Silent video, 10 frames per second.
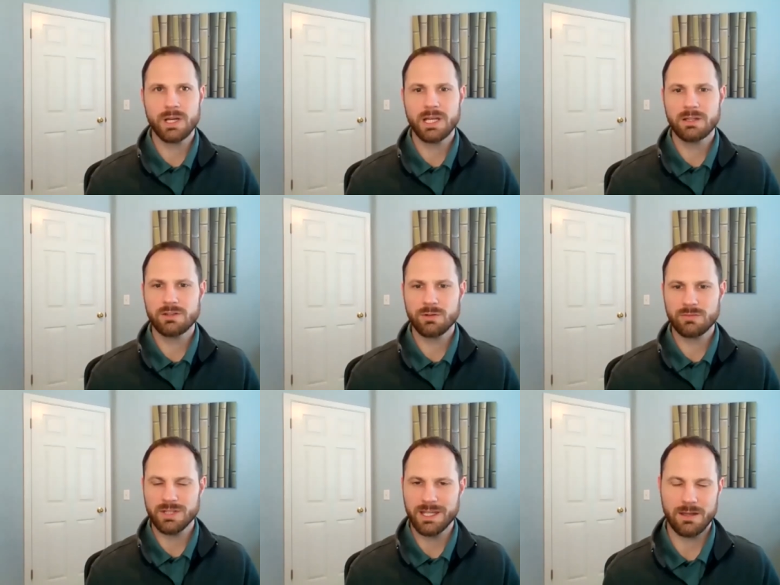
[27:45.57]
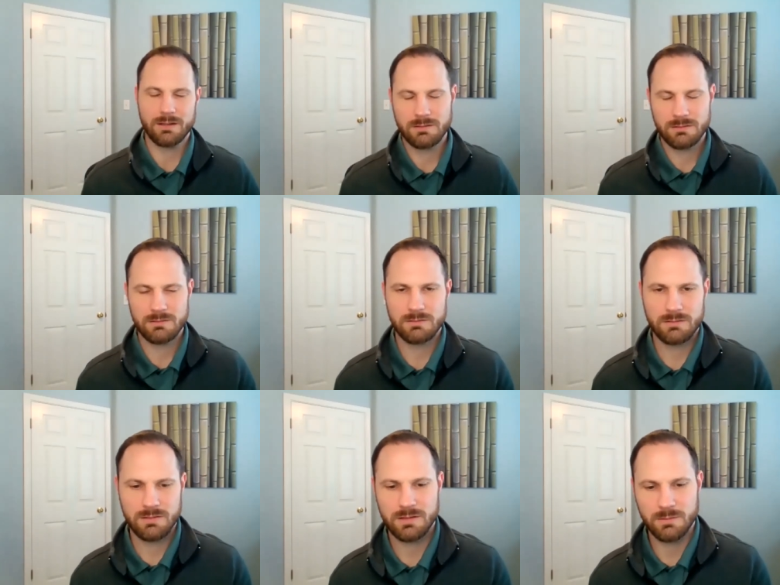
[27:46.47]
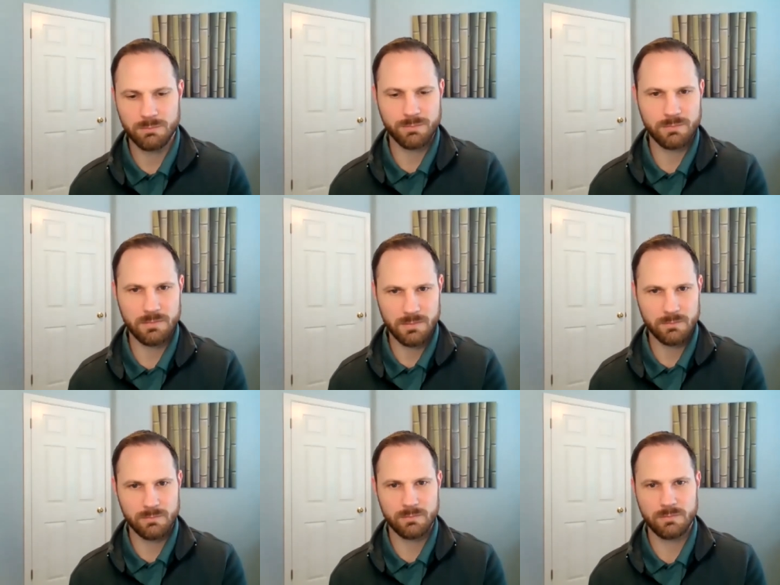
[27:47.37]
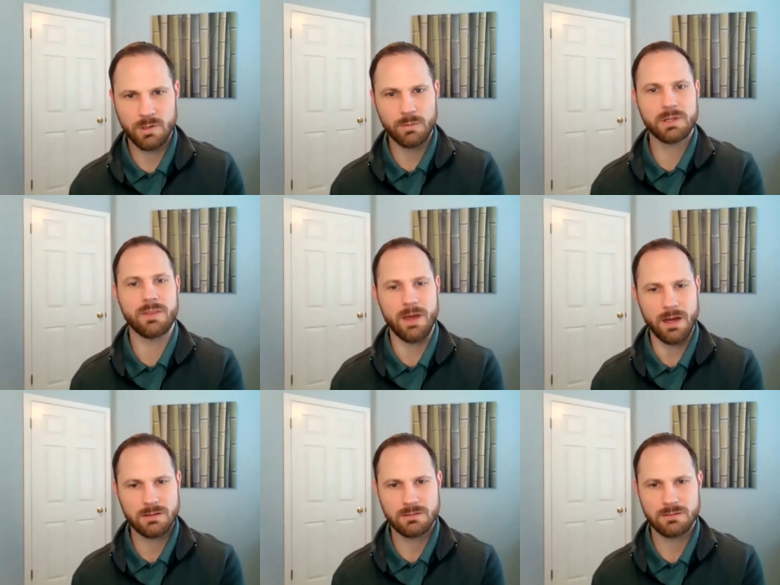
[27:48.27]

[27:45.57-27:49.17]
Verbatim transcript: training did you have to get to go into that?